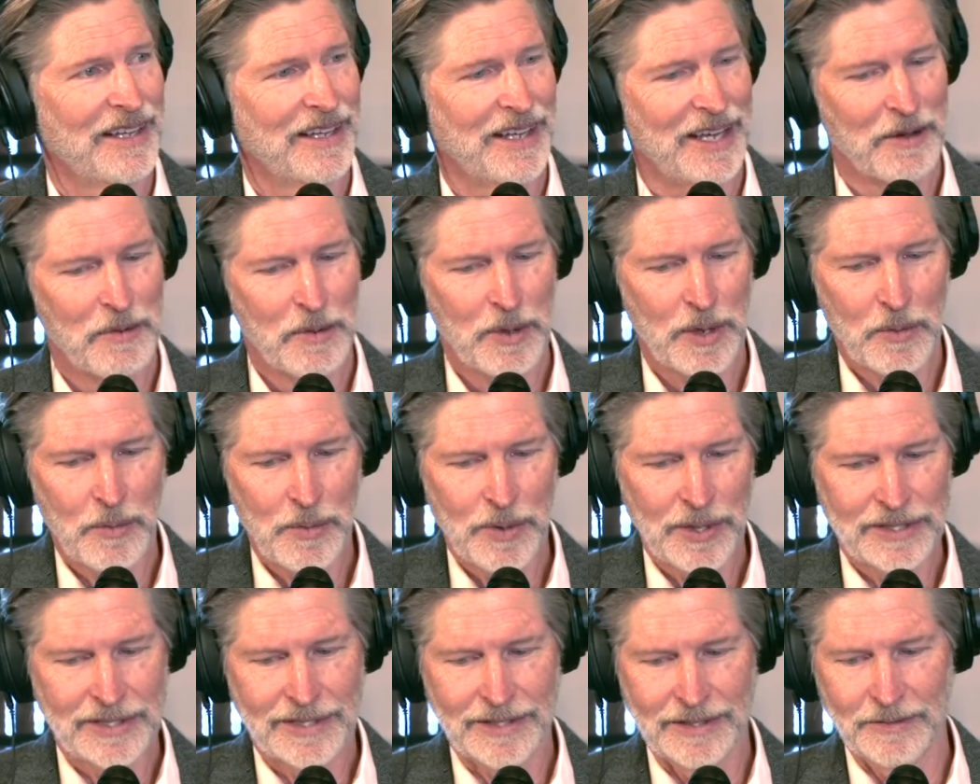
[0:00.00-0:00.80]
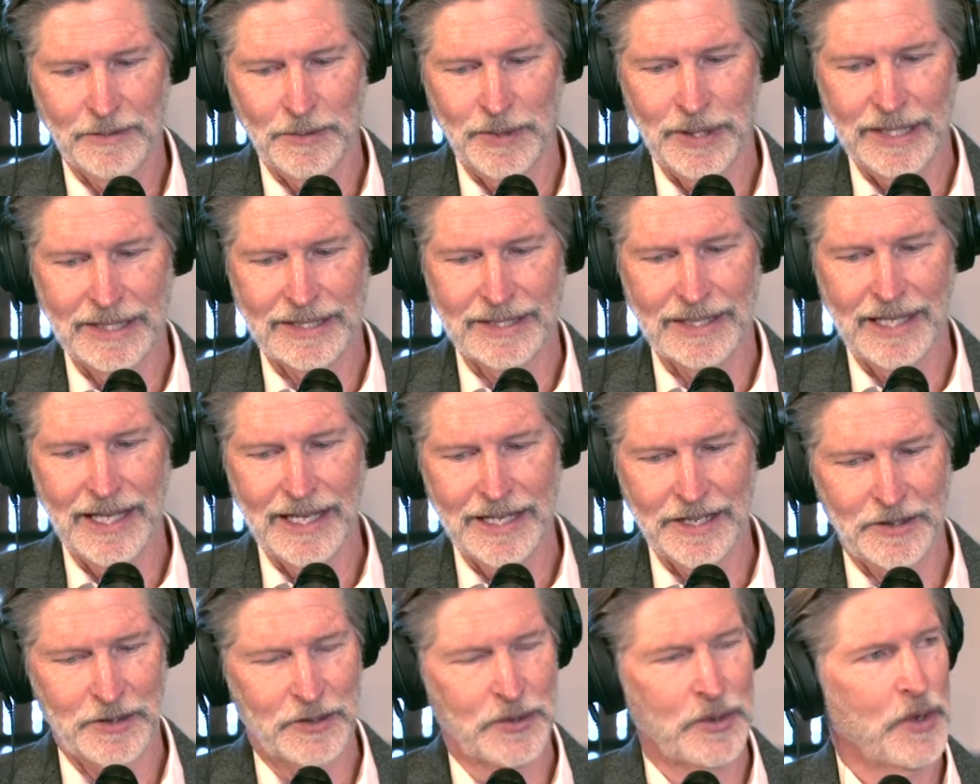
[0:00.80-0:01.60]
And what is it
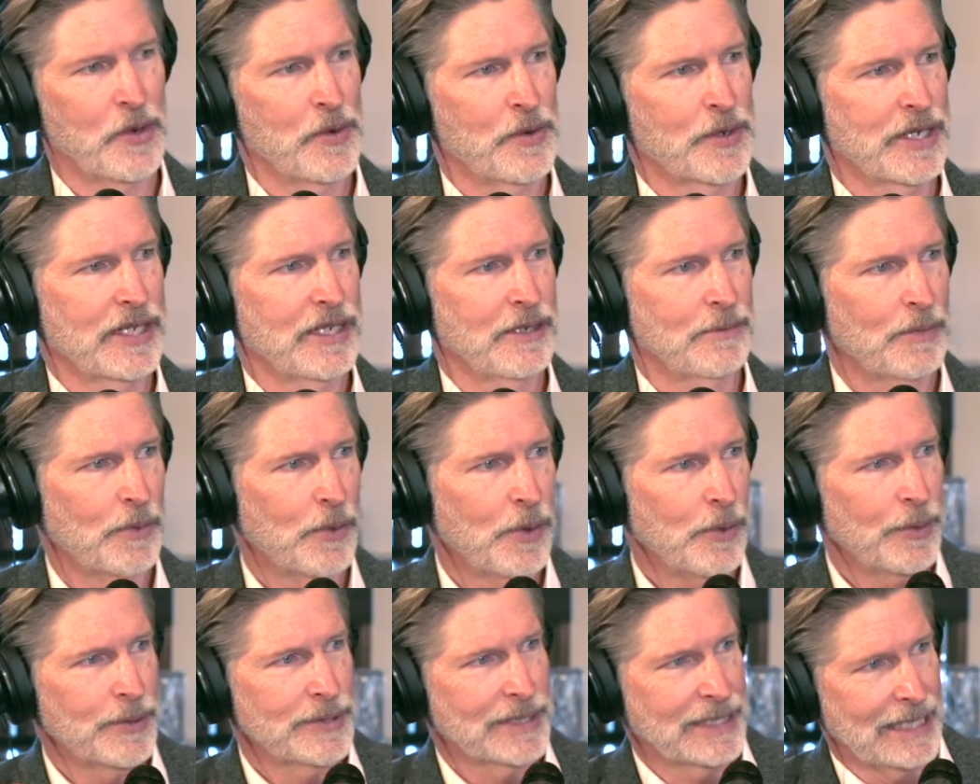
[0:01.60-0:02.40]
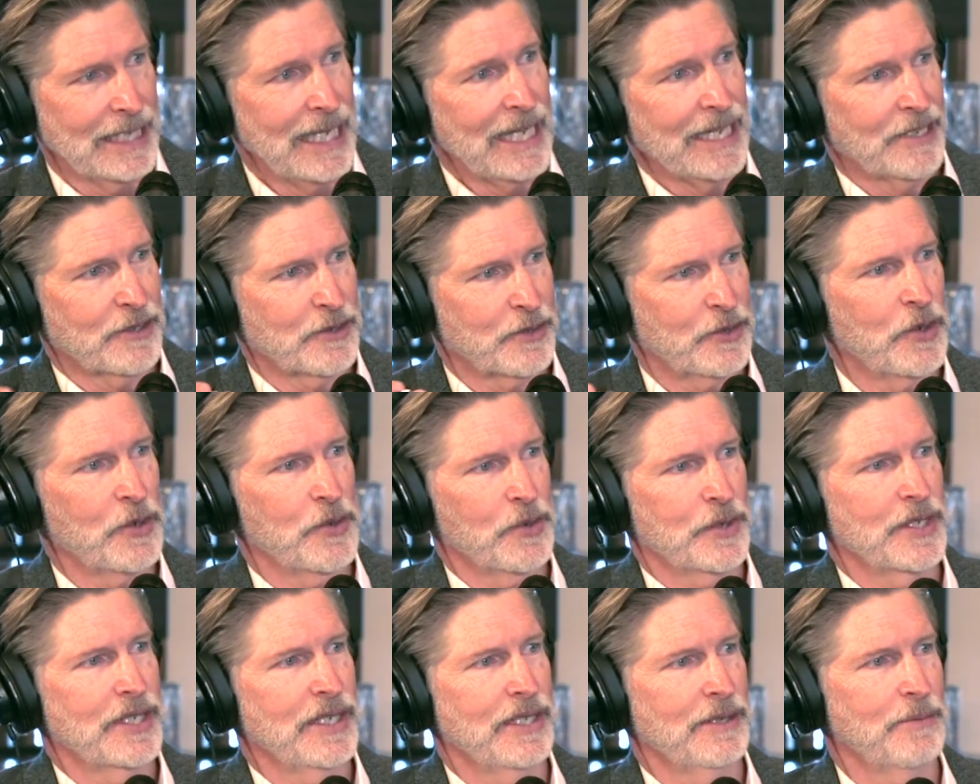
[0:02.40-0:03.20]
like growing up? What was it like
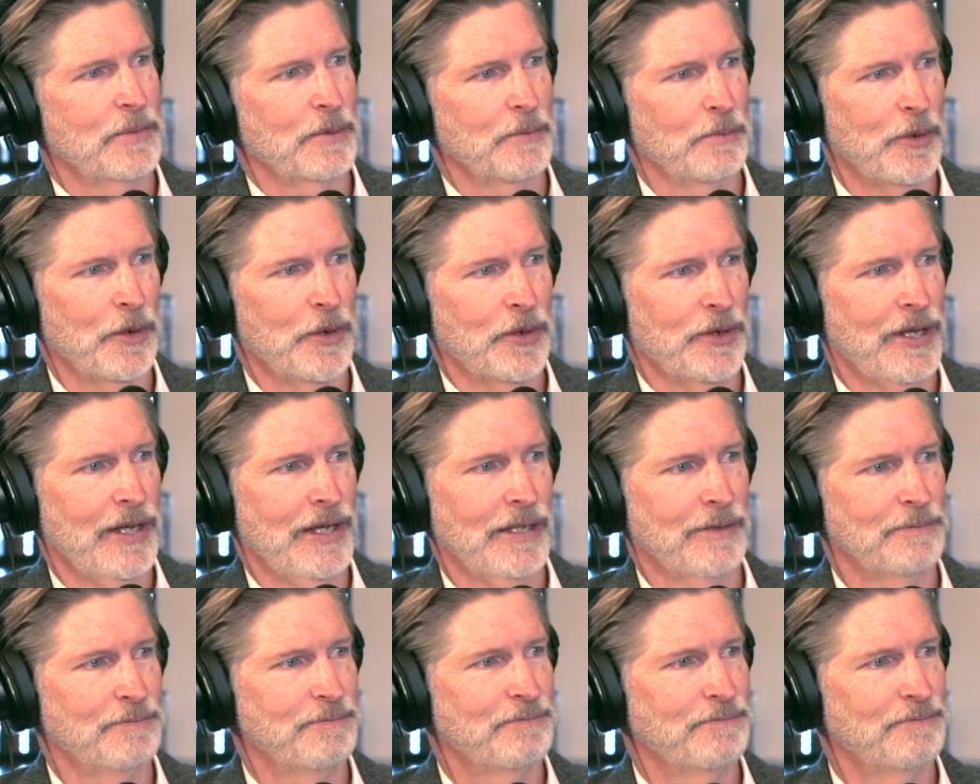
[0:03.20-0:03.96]
growing up in Berkshire?